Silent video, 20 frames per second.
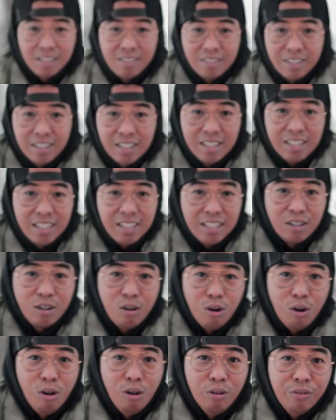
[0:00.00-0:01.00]
really
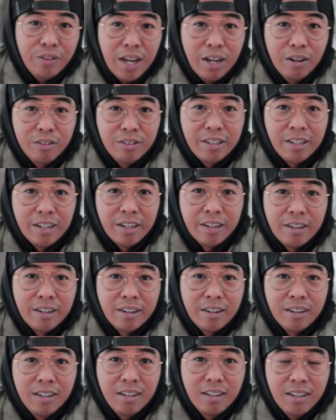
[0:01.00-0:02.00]
cold out here
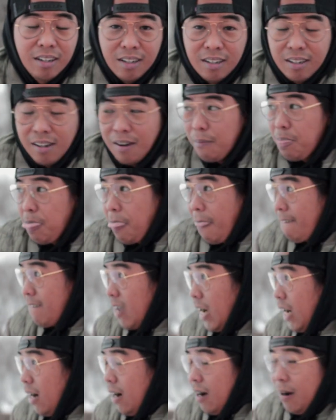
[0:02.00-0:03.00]

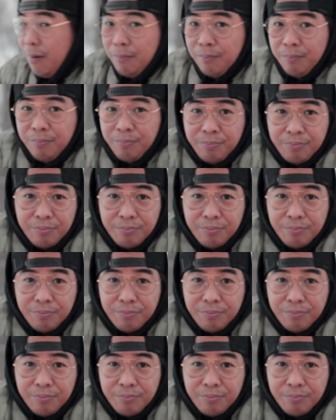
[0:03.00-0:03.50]
um,